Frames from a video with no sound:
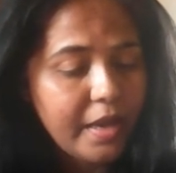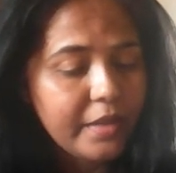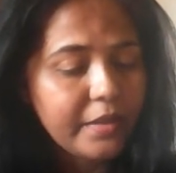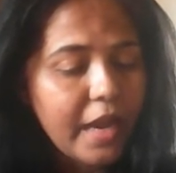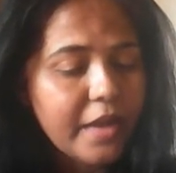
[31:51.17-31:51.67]

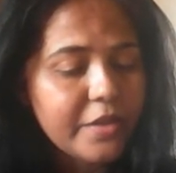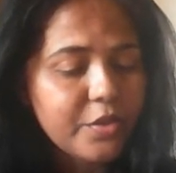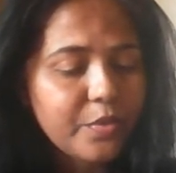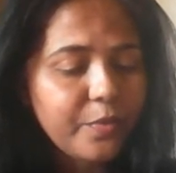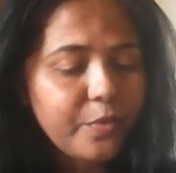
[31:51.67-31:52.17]
Das,
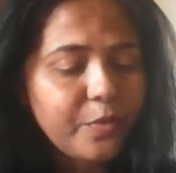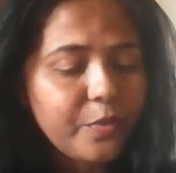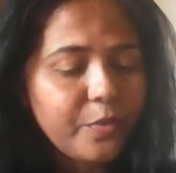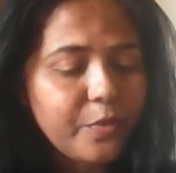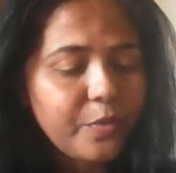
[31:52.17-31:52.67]

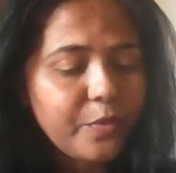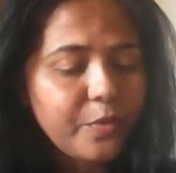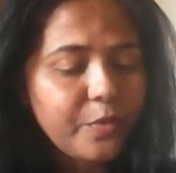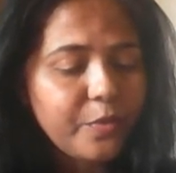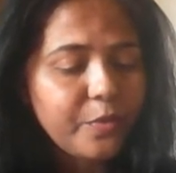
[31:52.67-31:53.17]
who
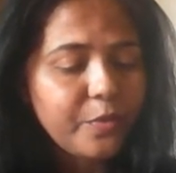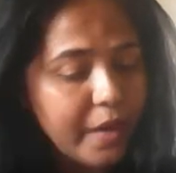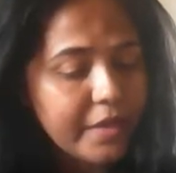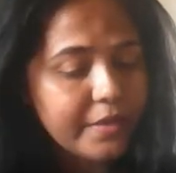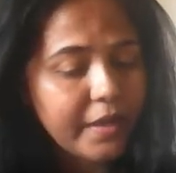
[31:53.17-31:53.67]

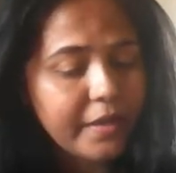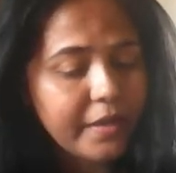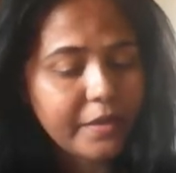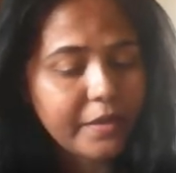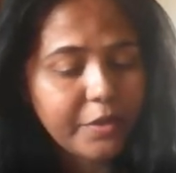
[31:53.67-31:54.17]
has an
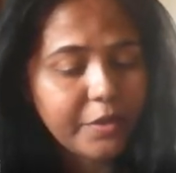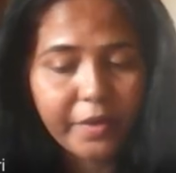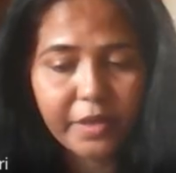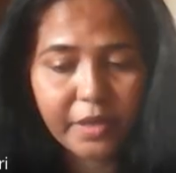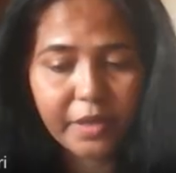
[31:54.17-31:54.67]

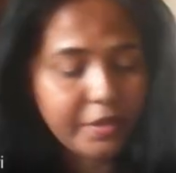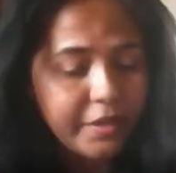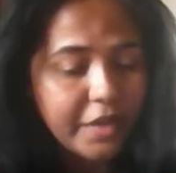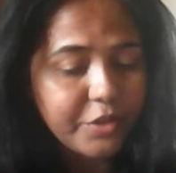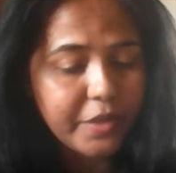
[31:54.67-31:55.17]

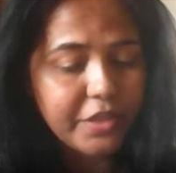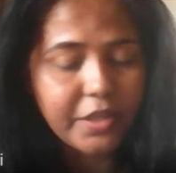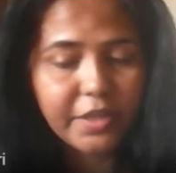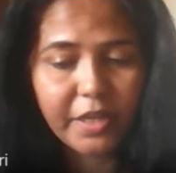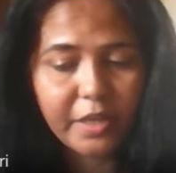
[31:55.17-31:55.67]
undergraduate
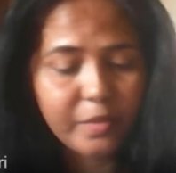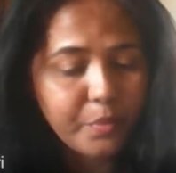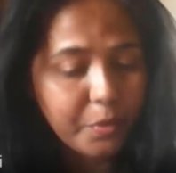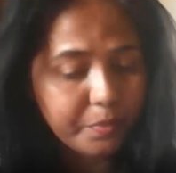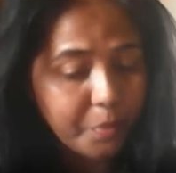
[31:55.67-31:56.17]
degree in
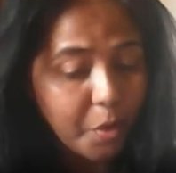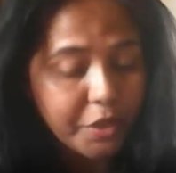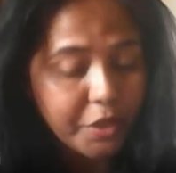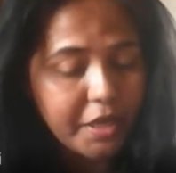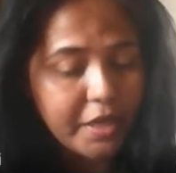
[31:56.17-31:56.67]

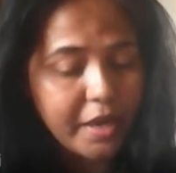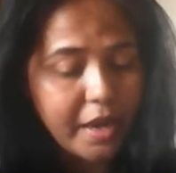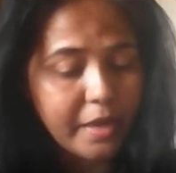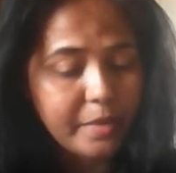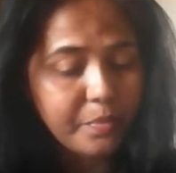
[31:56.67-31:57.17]
botany
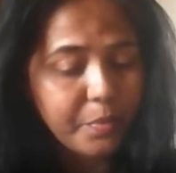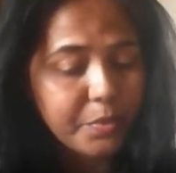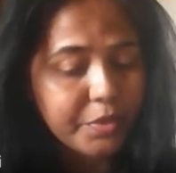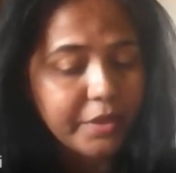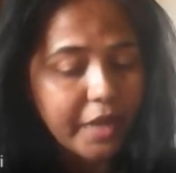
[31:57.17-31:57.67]
and
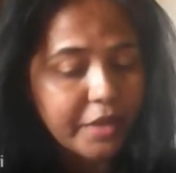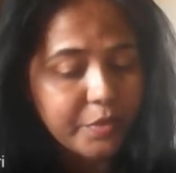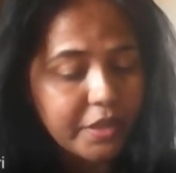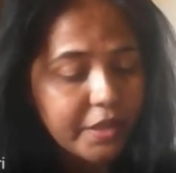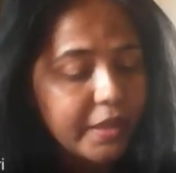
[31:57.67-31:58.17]
postgraduate
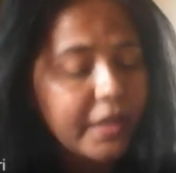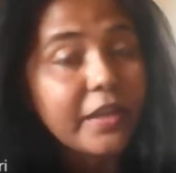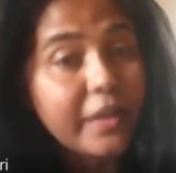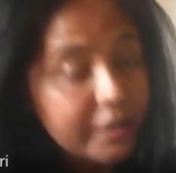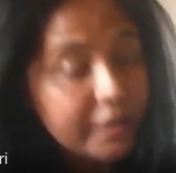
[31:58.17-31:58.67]
degree in
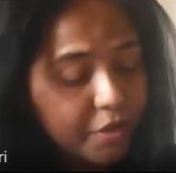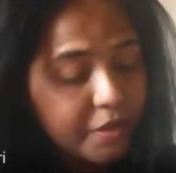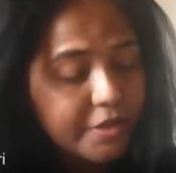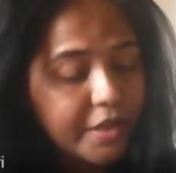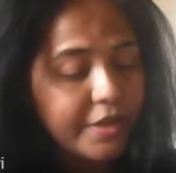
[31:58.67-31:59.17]
cultural
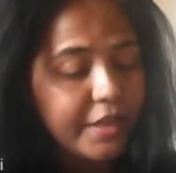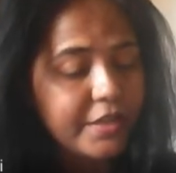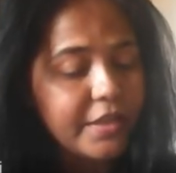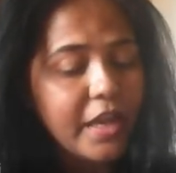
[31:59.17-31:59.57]
studies,